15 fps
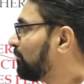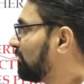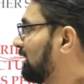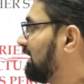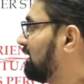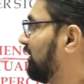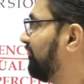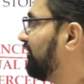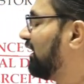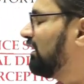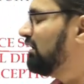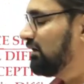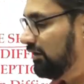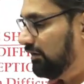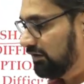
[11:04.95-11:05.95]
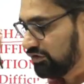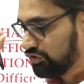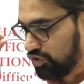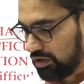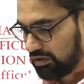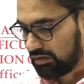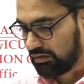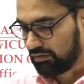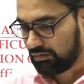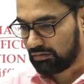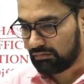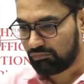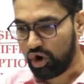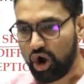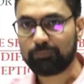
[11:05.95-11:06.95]
That difficulty is not
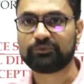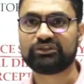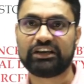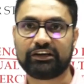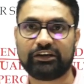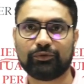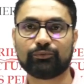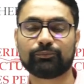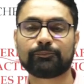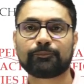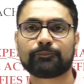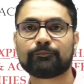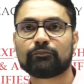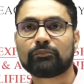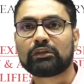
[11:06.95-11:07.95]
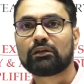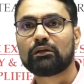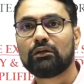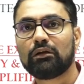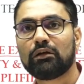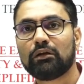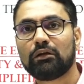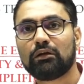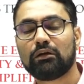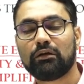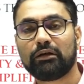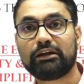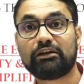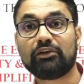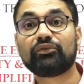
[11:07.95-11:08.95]
objective.
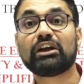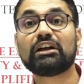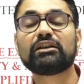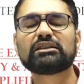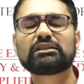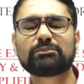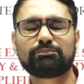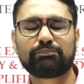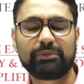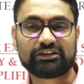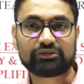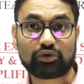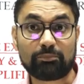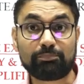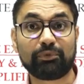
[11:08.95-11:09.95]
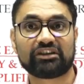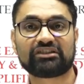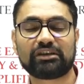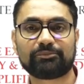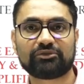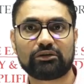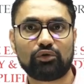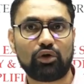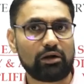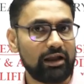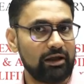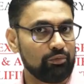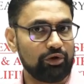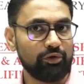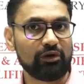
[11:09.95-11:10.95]
Okay, difficulty is based on perception. Not
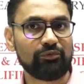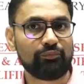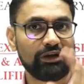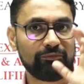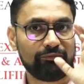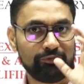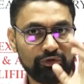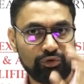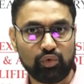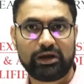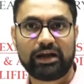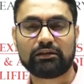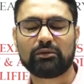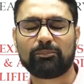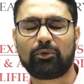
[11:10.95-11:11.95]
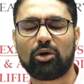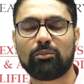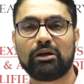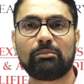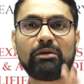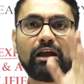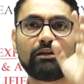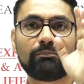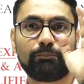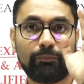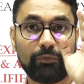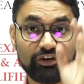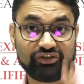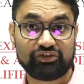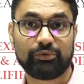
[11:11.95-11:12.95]
everyone will look at the problem and
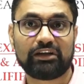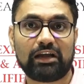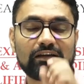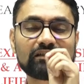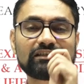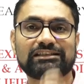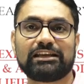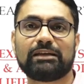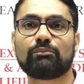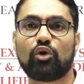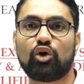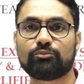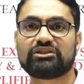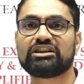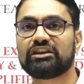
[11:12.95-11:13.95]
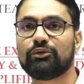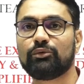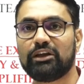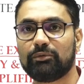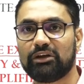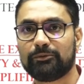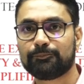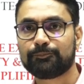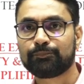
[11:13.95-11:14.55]
pursue it at the same objective level.